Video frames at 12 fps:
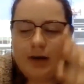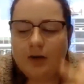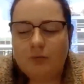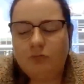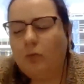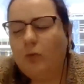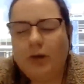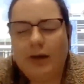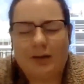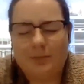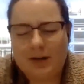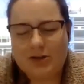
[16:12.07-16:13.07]
of
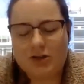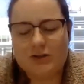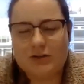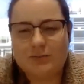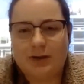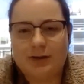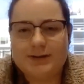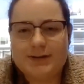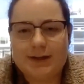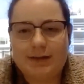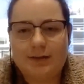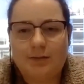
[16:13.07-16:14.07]
rolling admissions
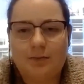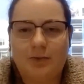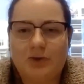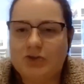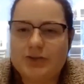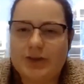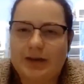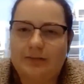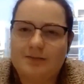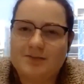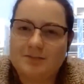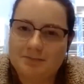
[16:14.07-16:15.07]
policy, which is kind
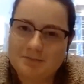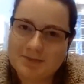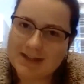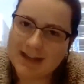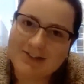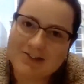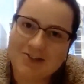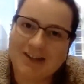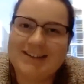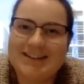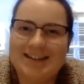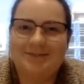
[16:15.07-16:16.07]
of
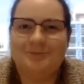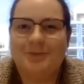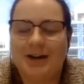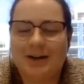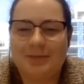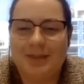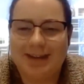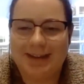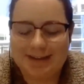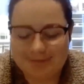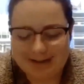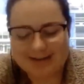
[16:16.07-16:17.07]
dangerous in what I'm
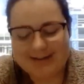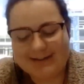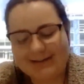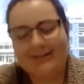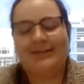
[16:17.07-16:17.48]
thinking because